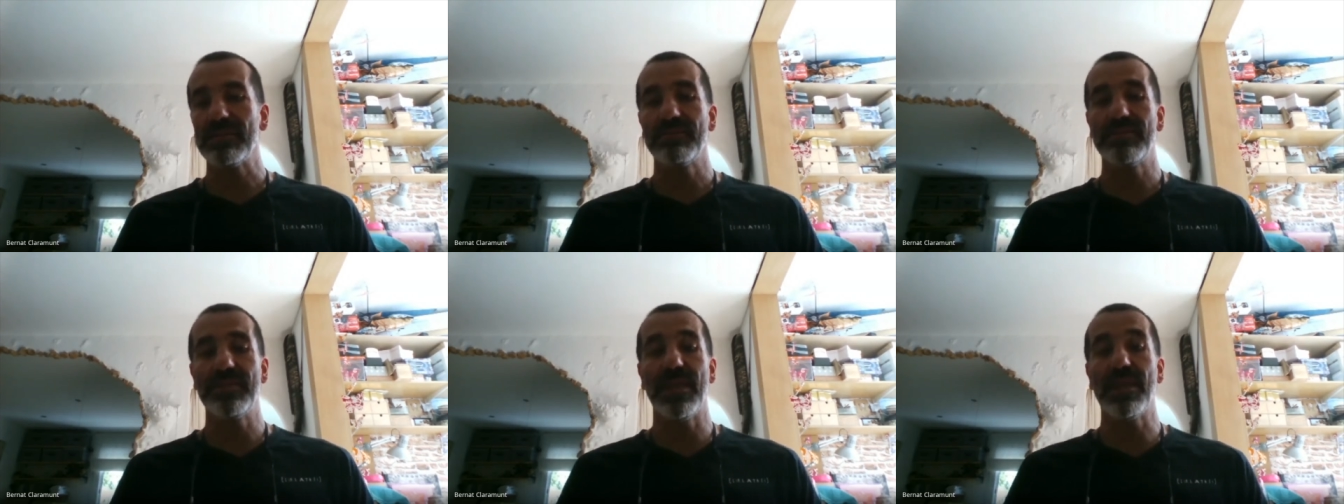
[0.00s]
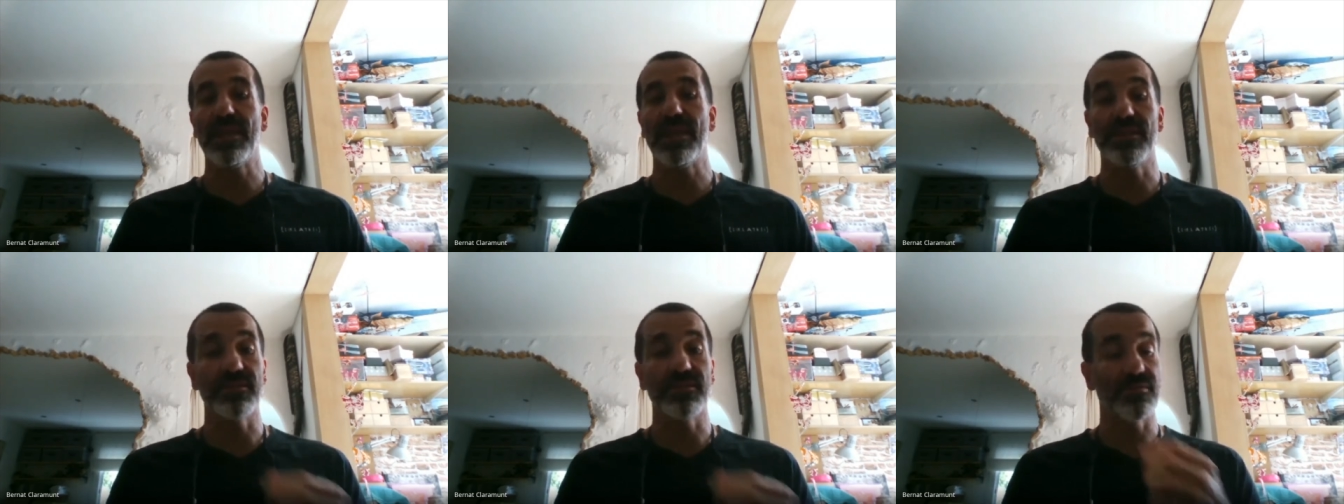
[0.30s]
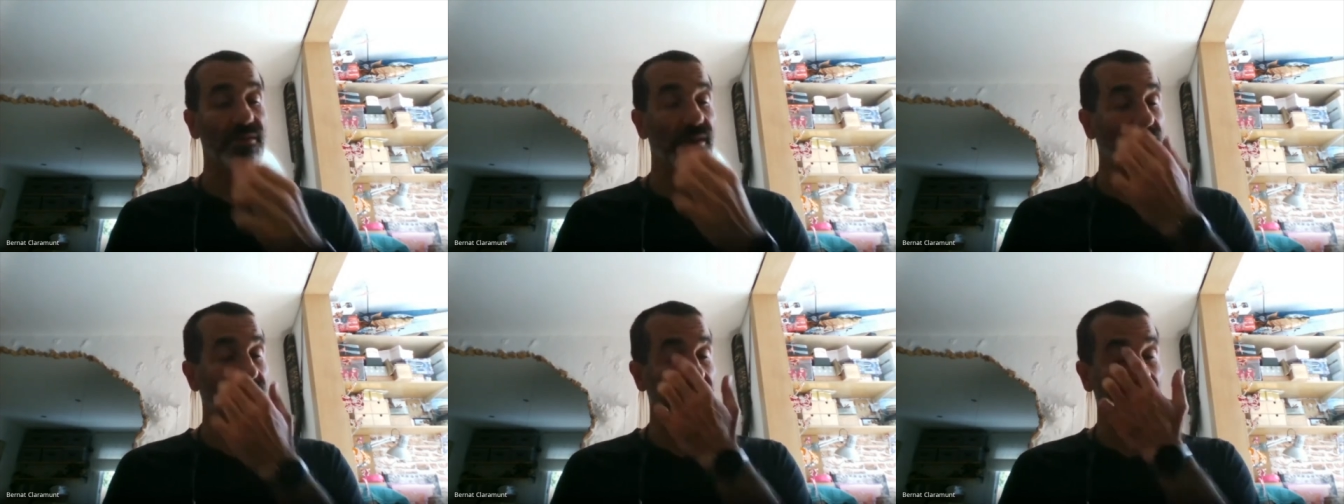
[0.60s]
taken
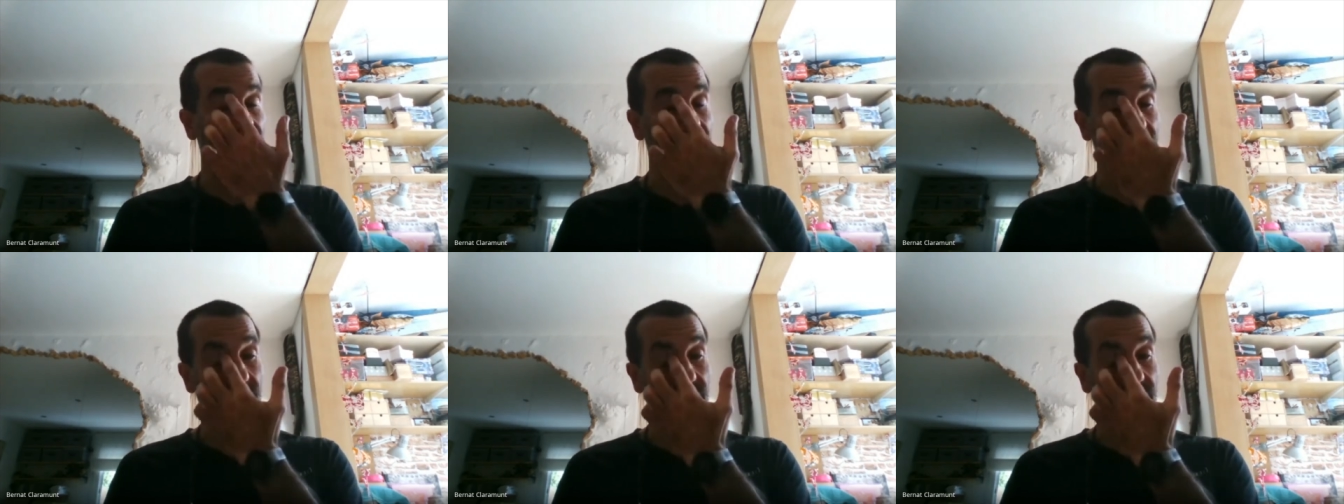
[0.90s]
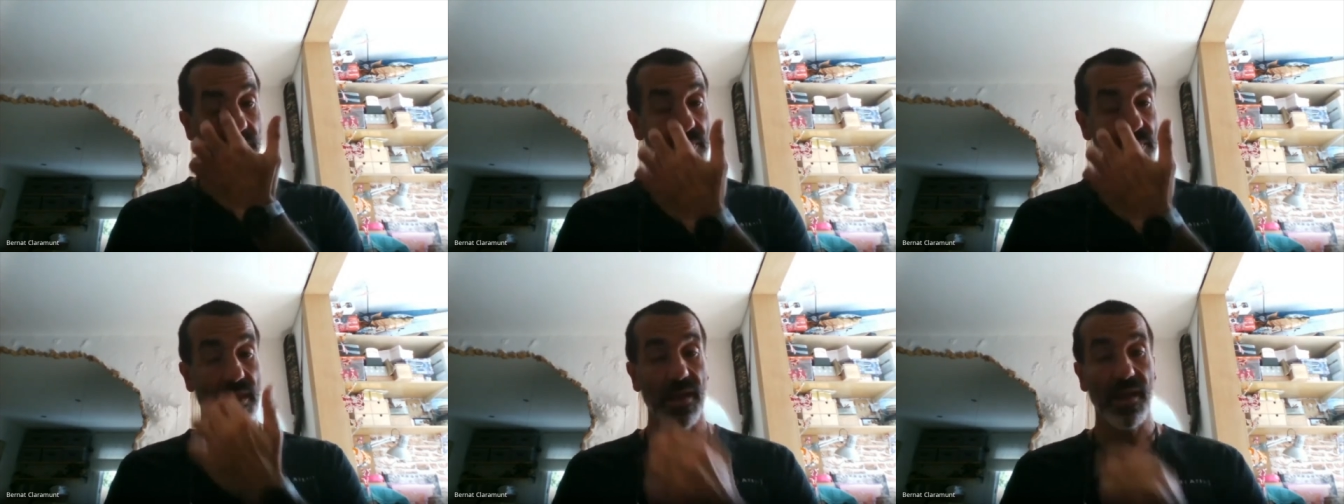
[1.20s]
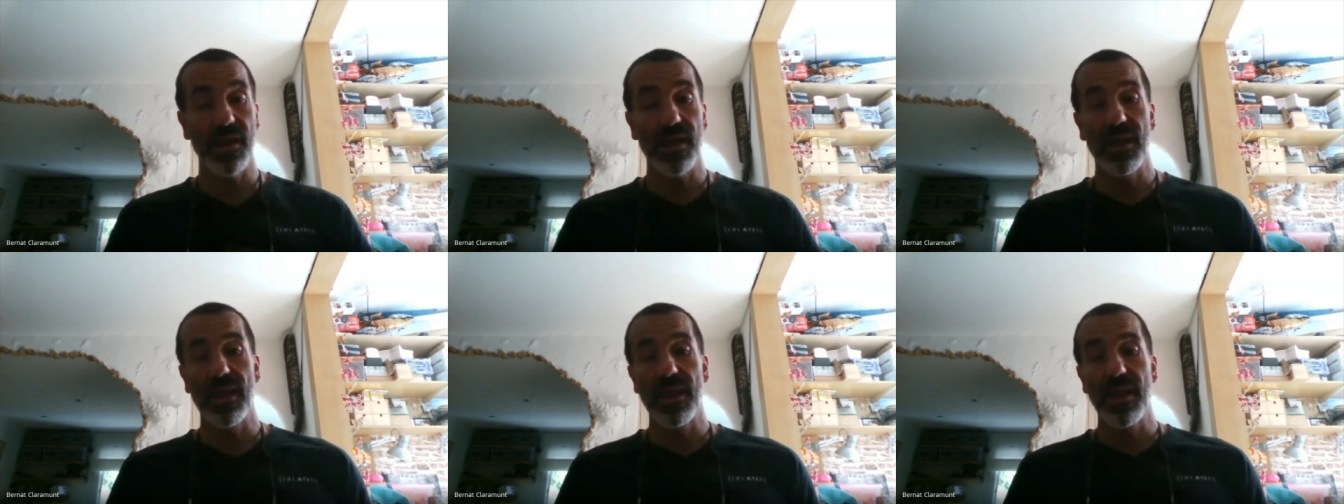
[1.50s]
into account. I don't know.
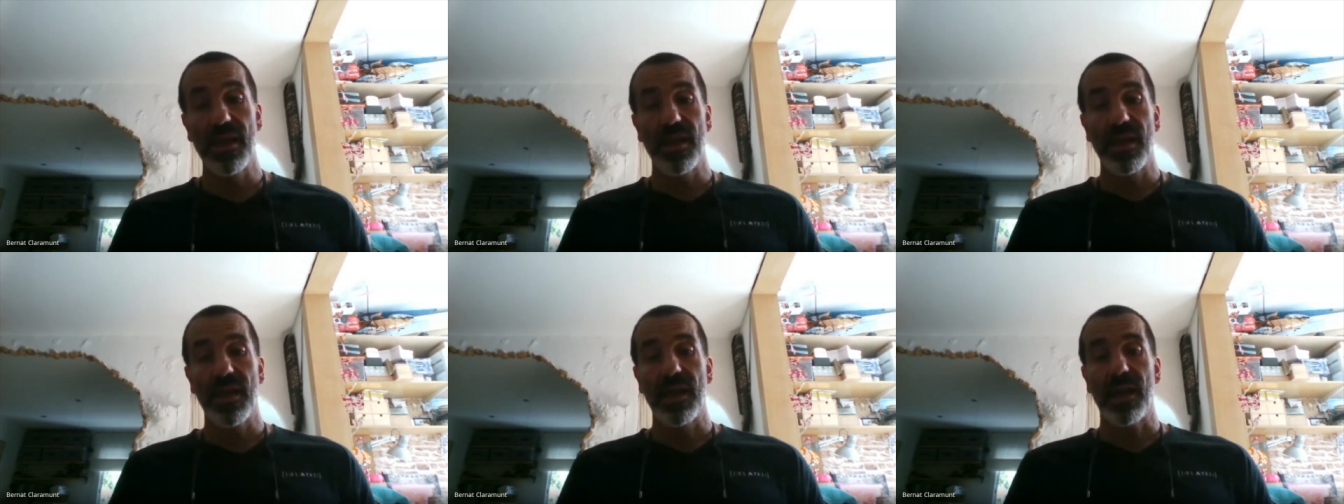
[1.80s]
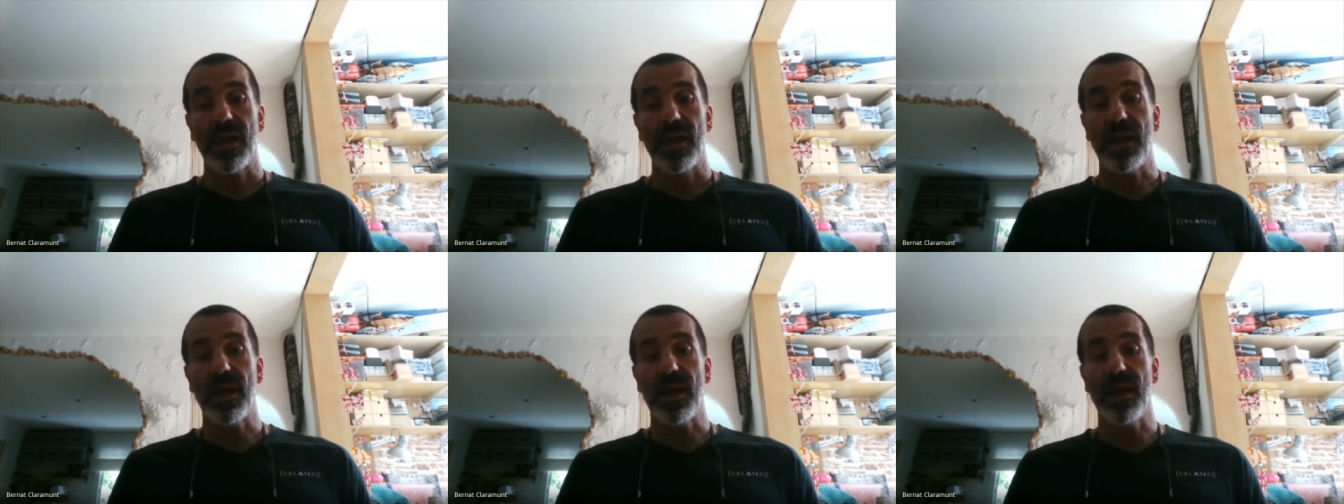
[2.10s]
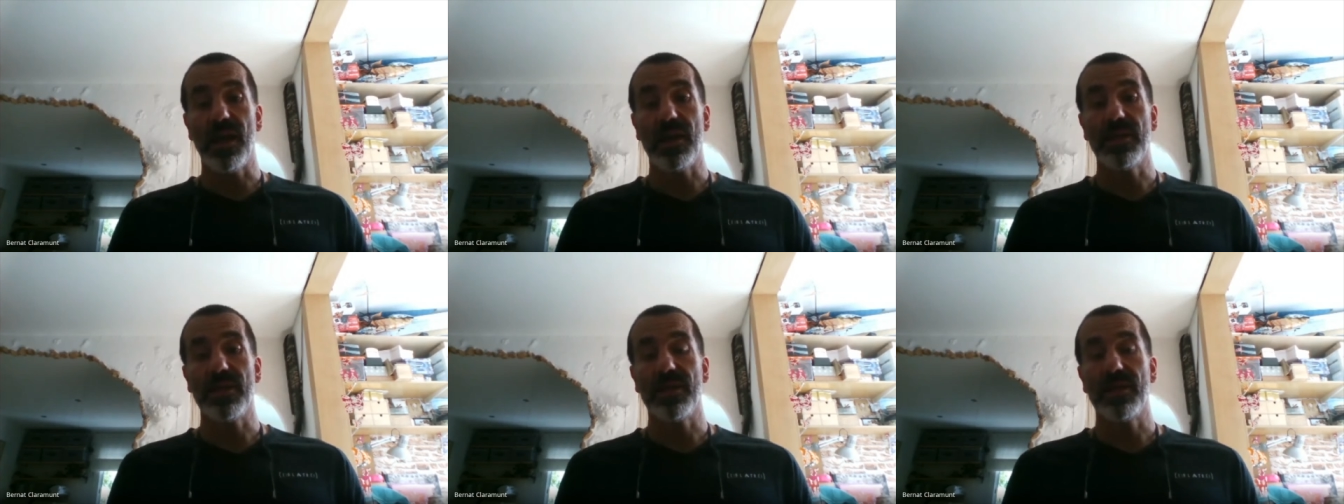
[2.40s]

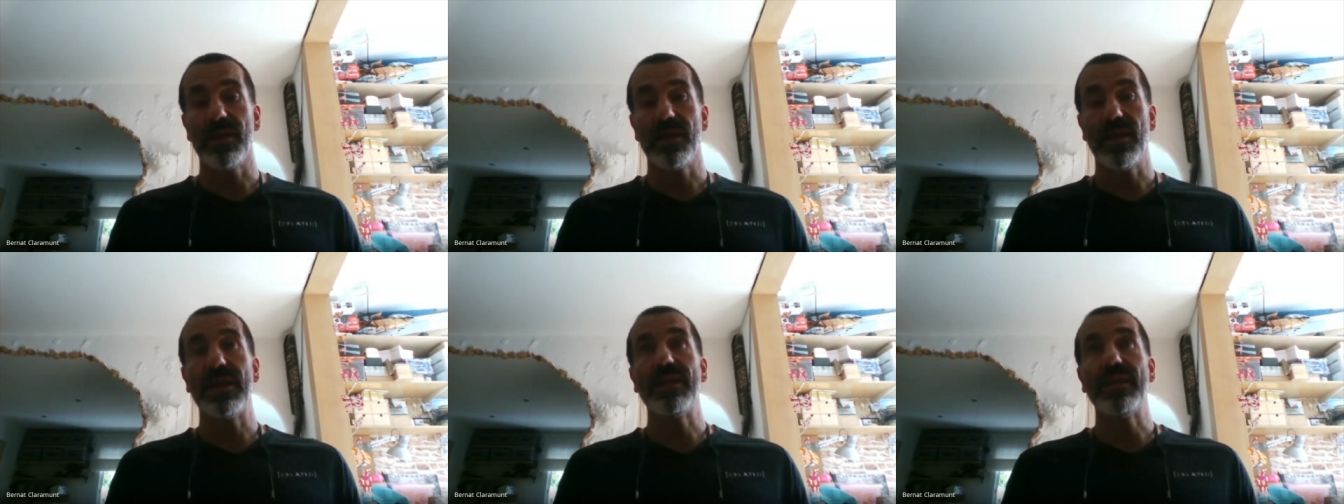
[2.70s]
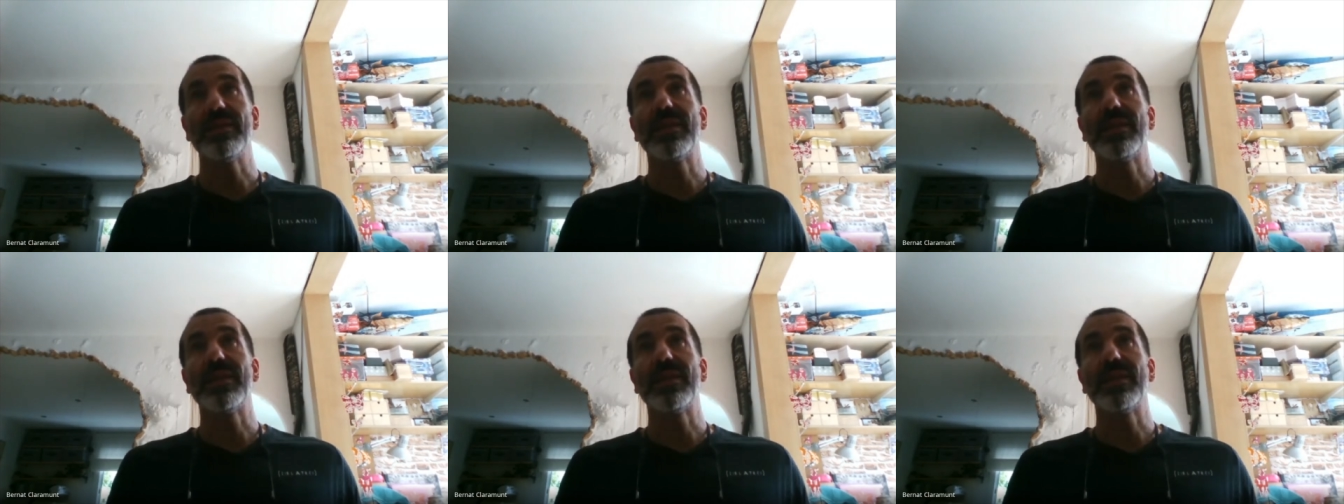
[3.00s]
And, and in